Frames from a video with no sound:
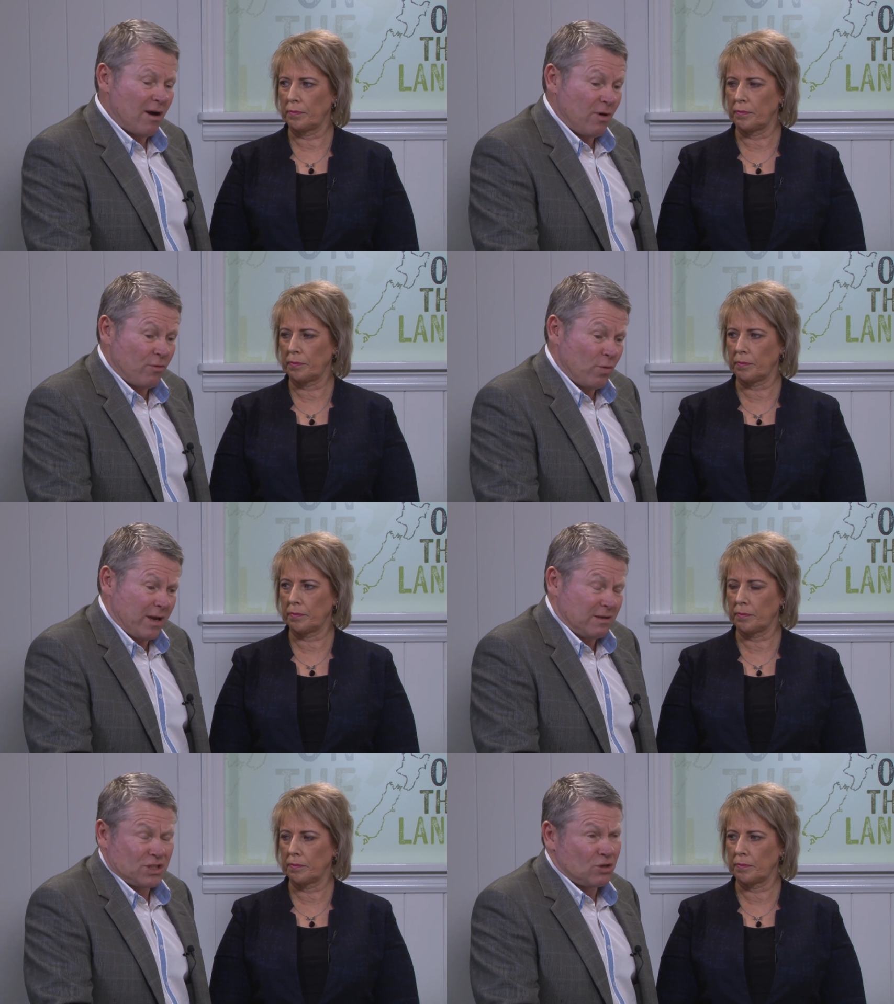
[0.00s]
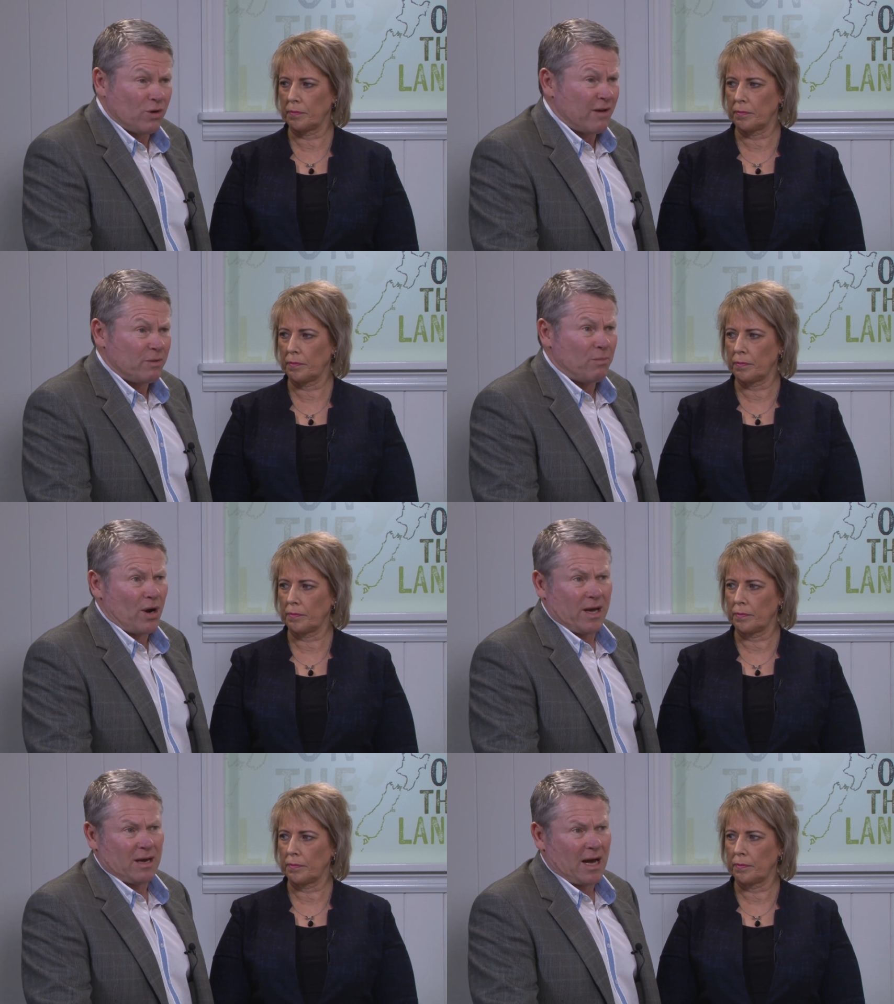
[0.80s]
Speaker 1: However, we're still governed
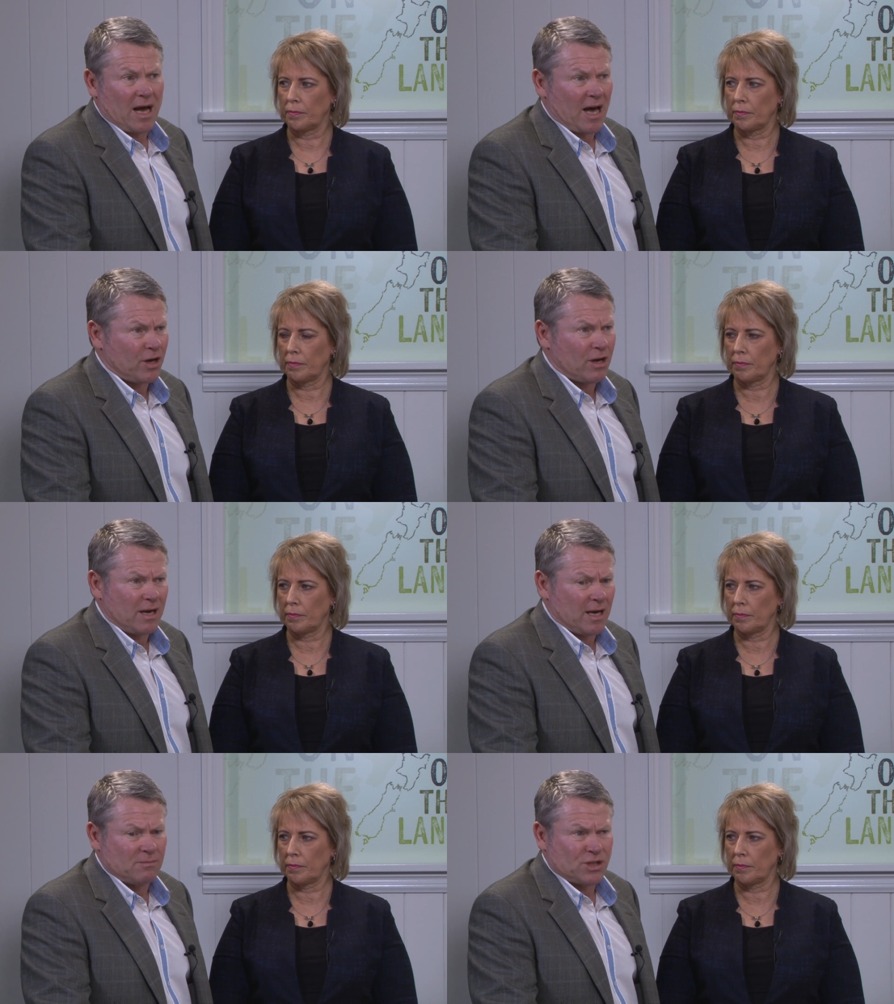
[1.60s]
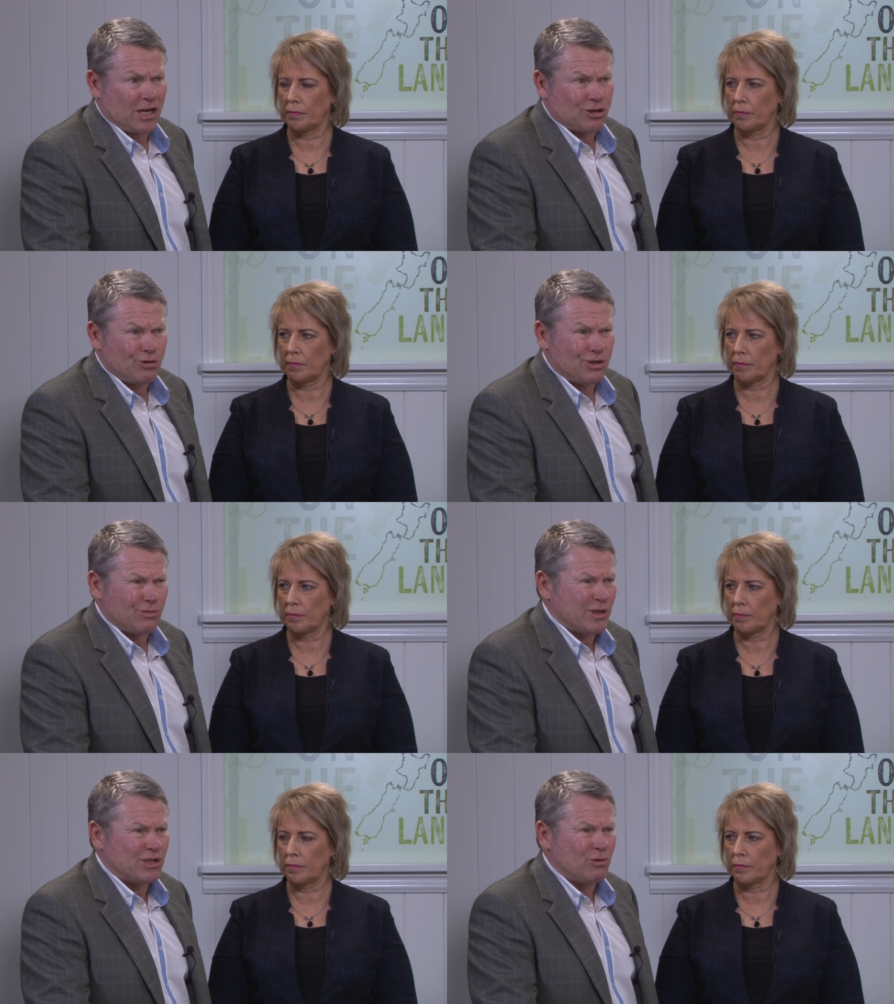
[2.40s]
by uh, other um,
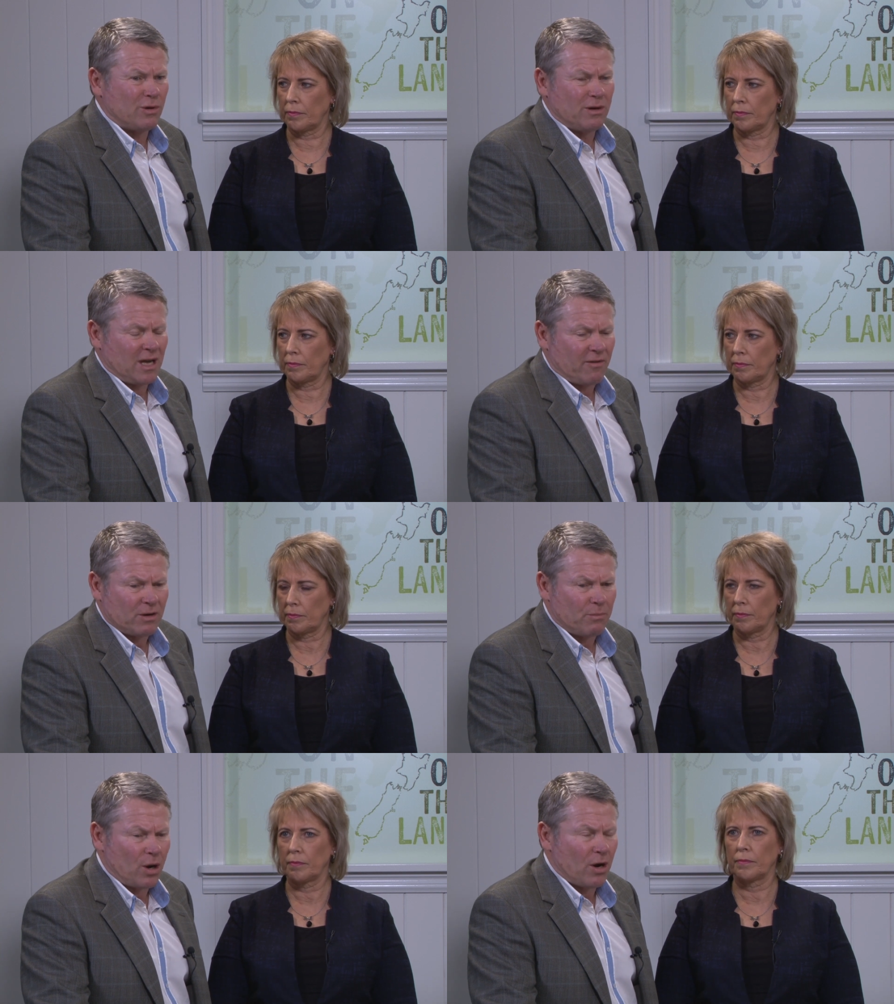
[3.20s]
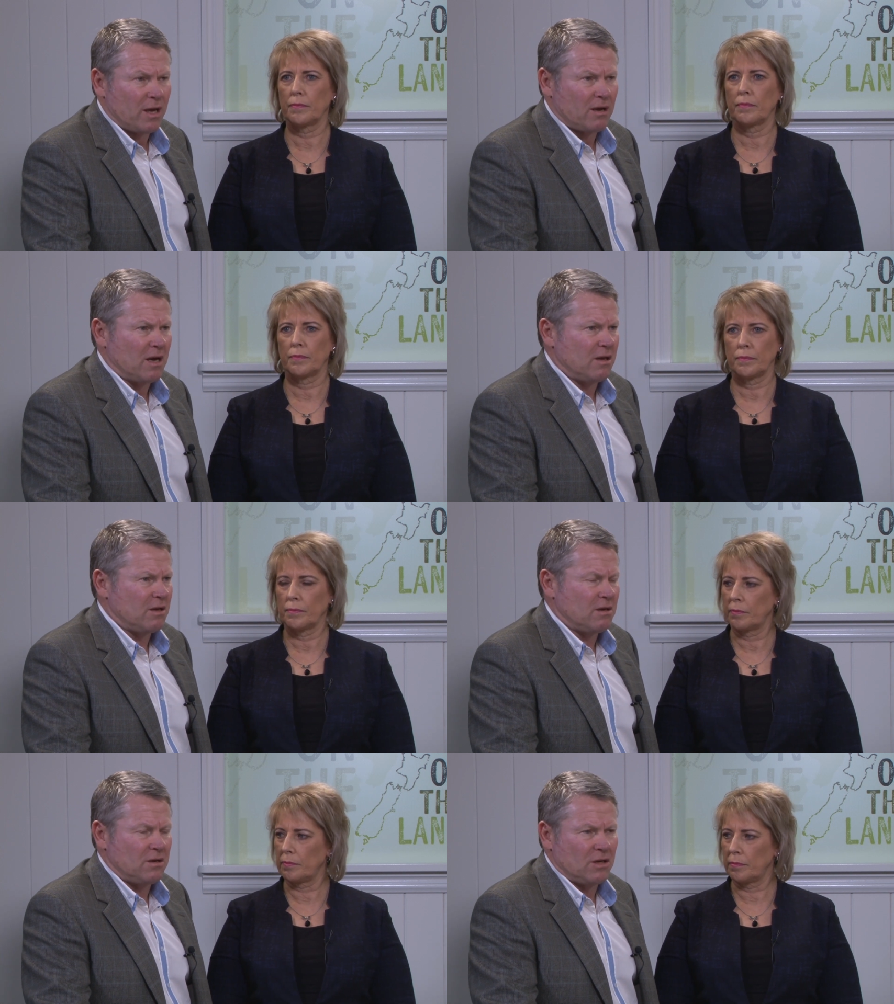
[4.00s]
statutes. We're still governed by uh,
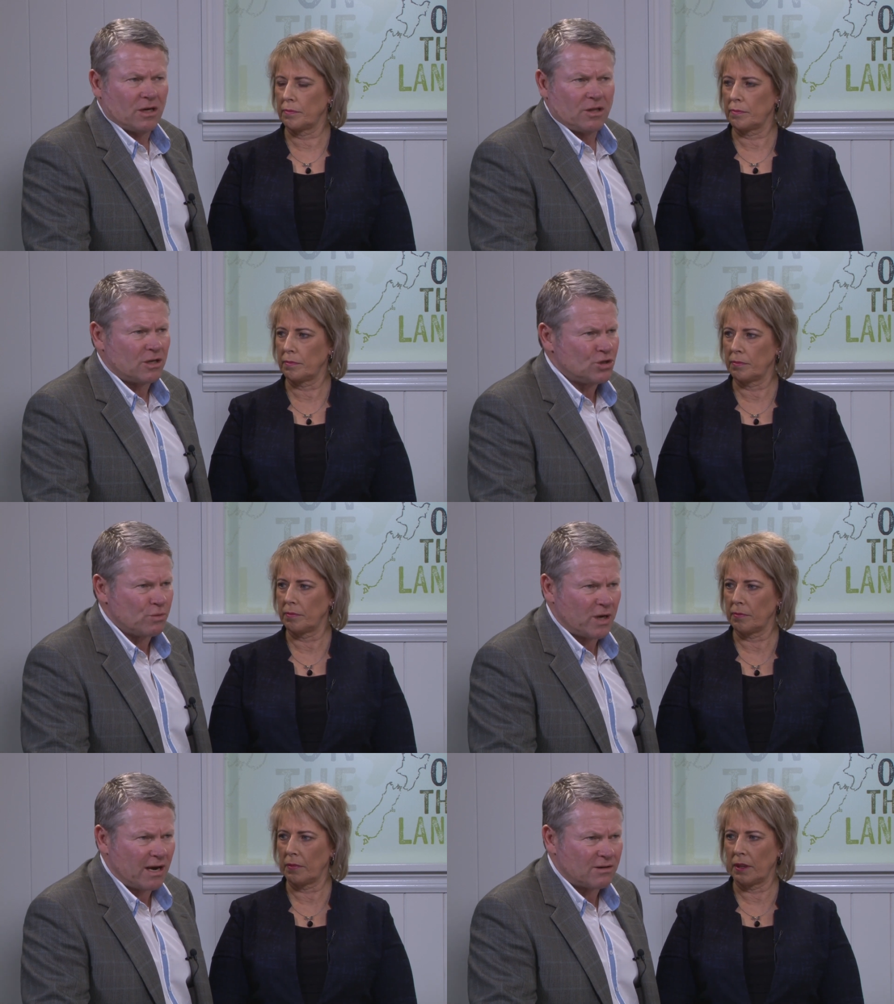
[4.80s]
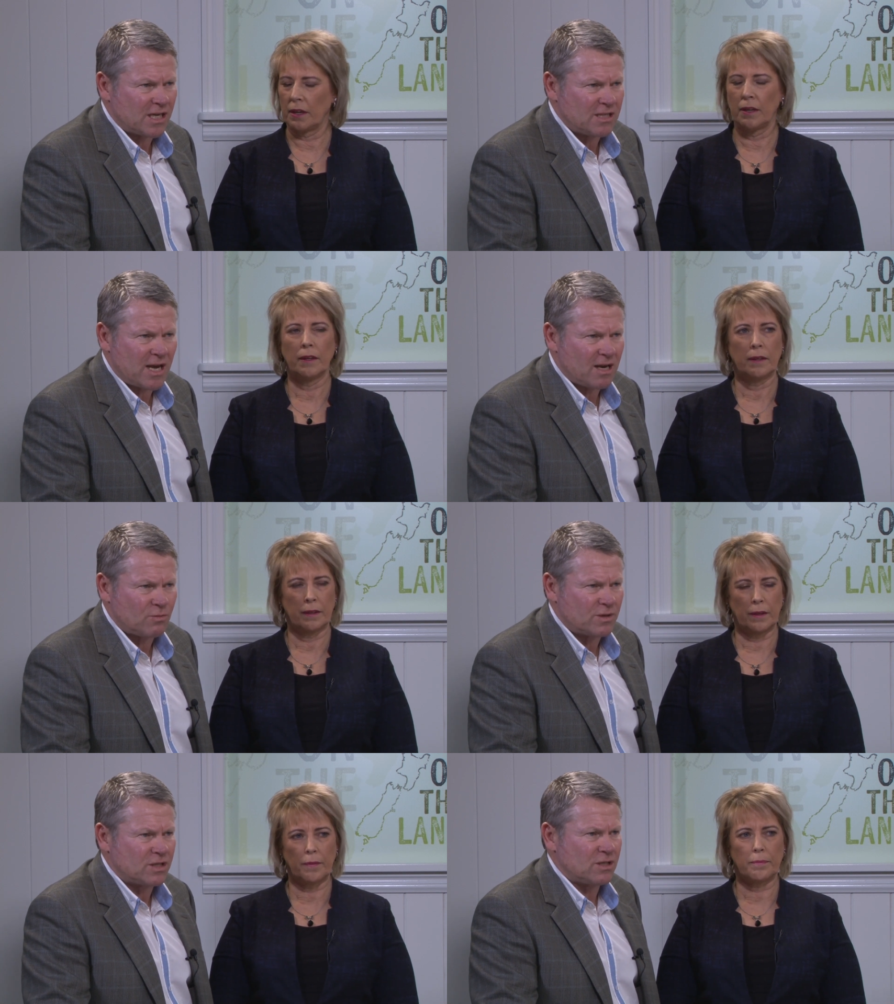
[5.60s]
you know the Consumer Guarantees
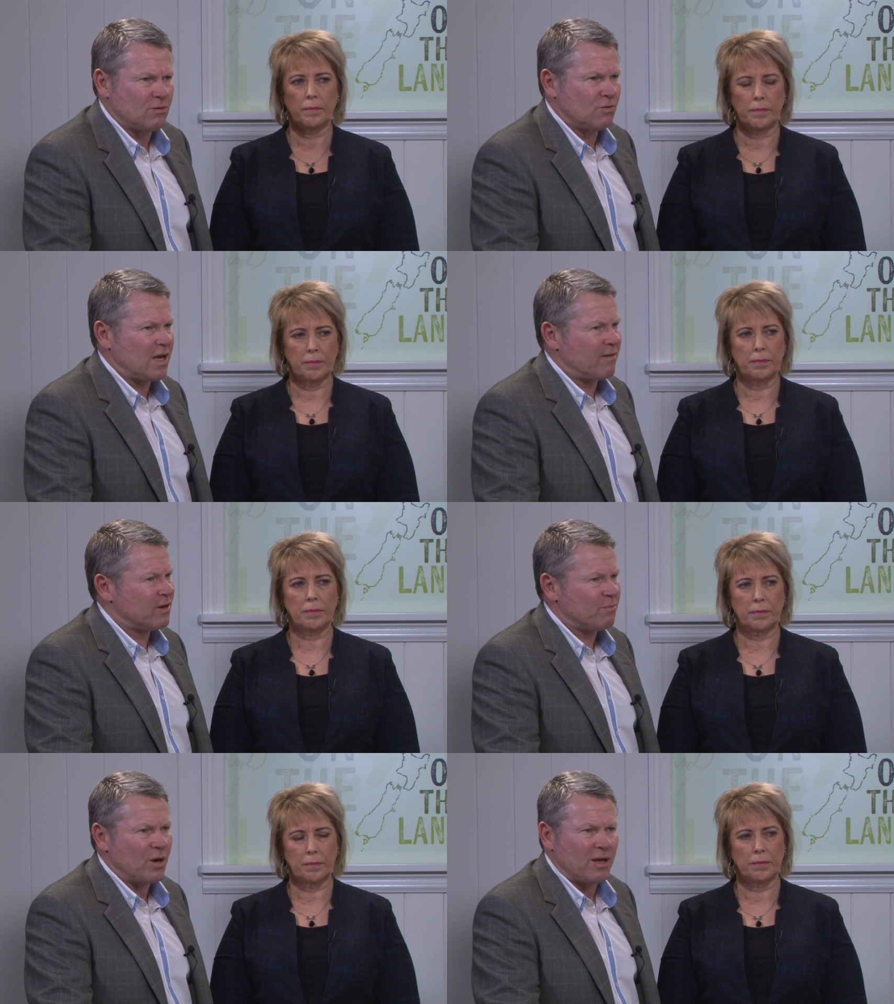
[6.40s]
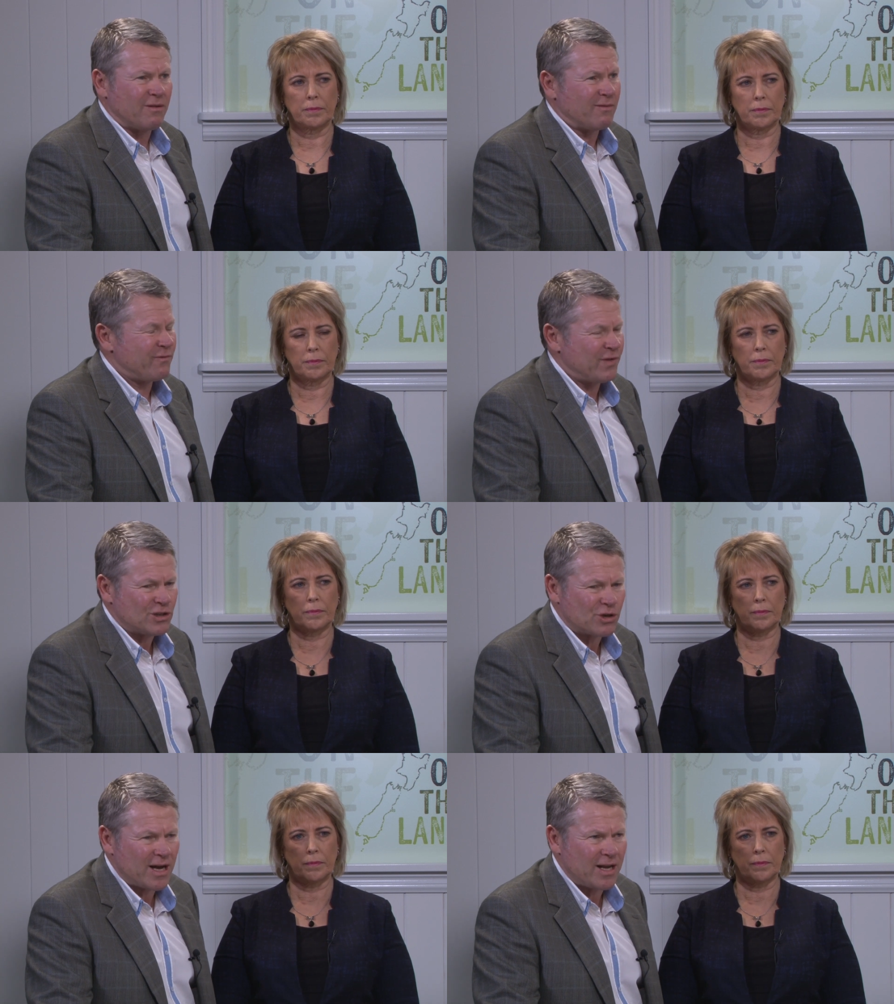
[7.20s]
Act. We're yep. still governed by the
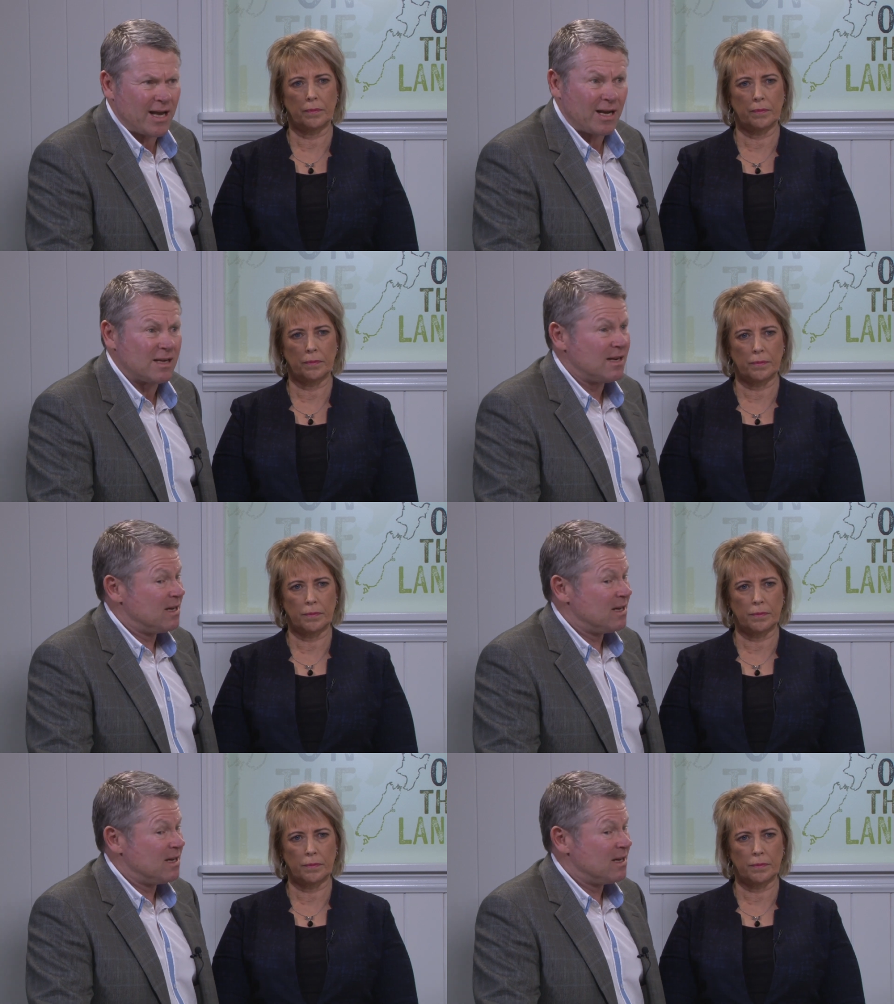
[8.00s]
Fair Trading Act.